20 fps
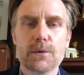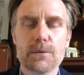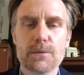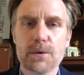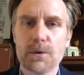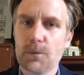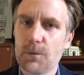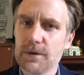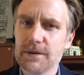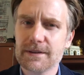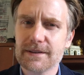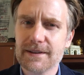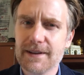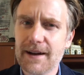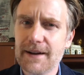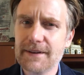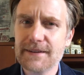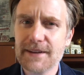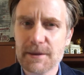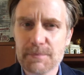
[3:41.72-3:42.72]
Well, what
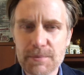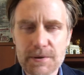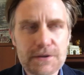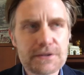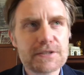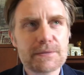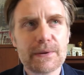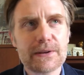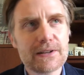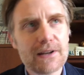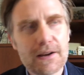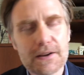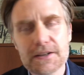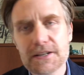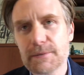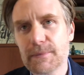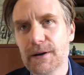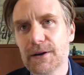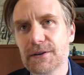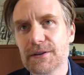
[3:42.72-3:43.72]
Kanye appears to be talking
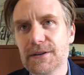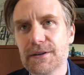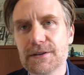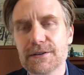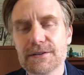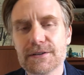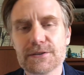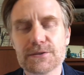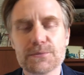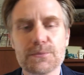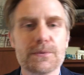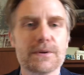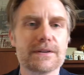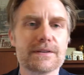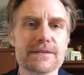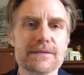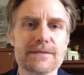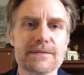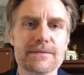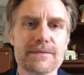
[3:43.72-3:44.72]
about here is what
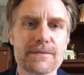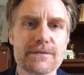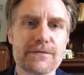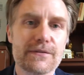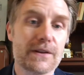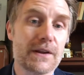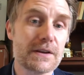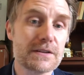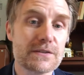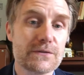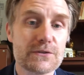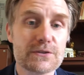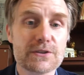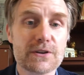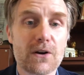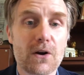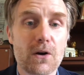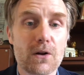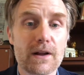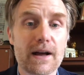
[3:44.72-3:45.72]
philosophers
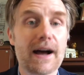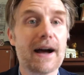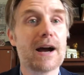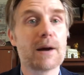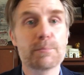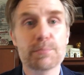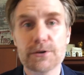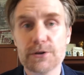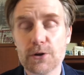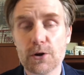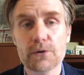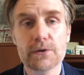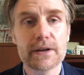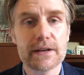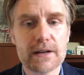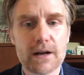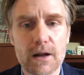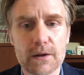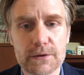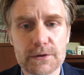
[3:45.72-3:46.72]
call a priori
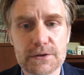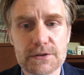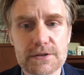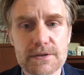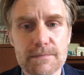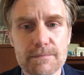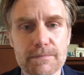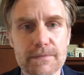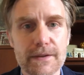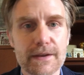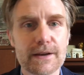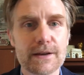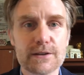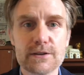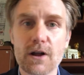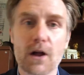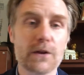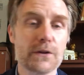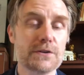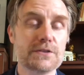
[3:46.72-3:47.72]
knowledge.
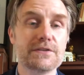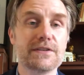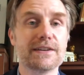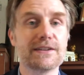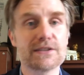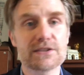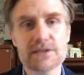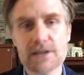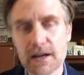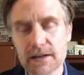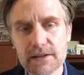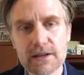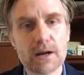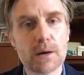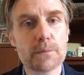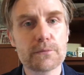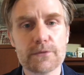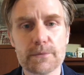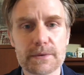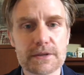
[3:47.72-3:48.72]
Knowledge that does not
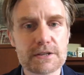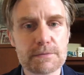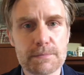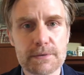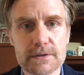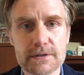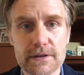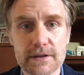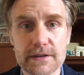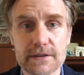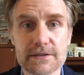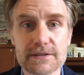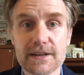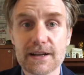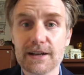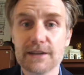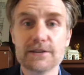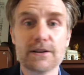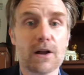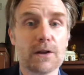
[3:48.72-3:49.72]
come from experience.
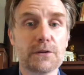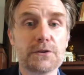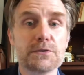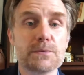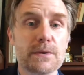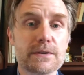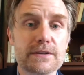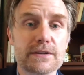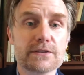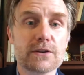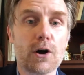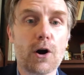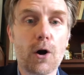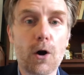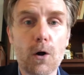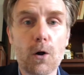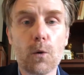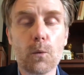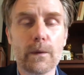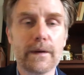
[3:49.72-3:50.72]
Knowledge which is
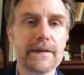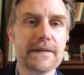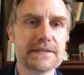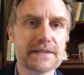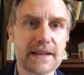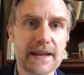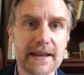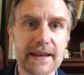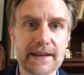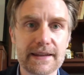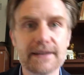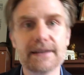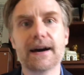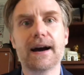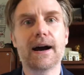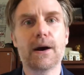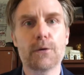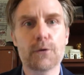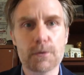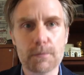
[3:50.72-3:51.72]
always in
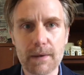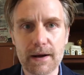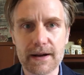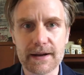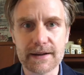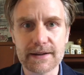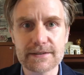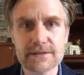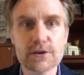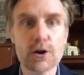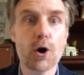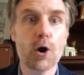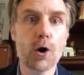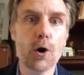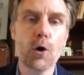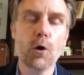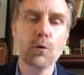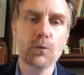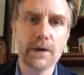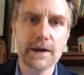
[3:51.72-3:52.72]
our minds,
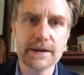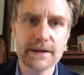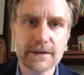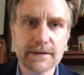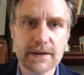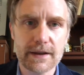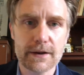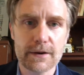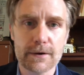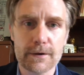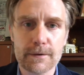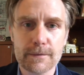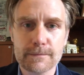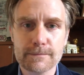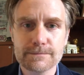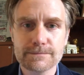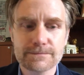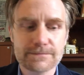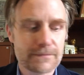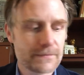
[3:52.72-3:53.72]
already there.
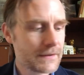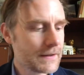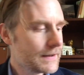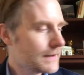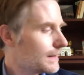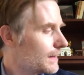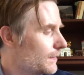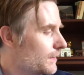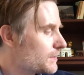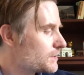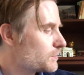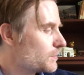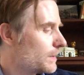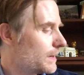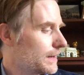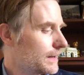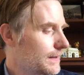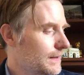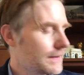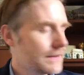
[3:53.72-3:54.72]
In this
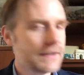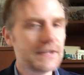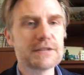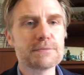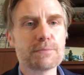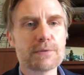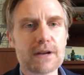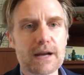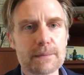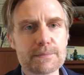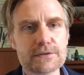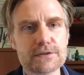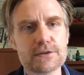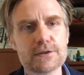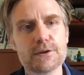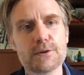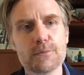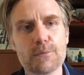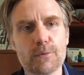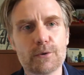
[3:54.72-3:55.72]
way, he's perhaps
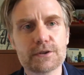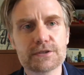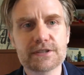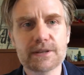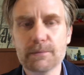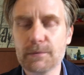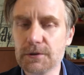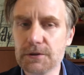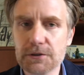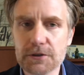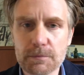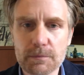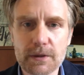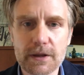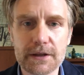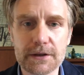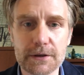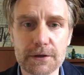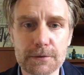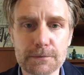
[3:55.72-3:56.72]
more similar to
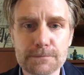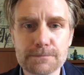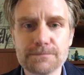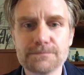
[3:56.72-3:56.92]
Plato.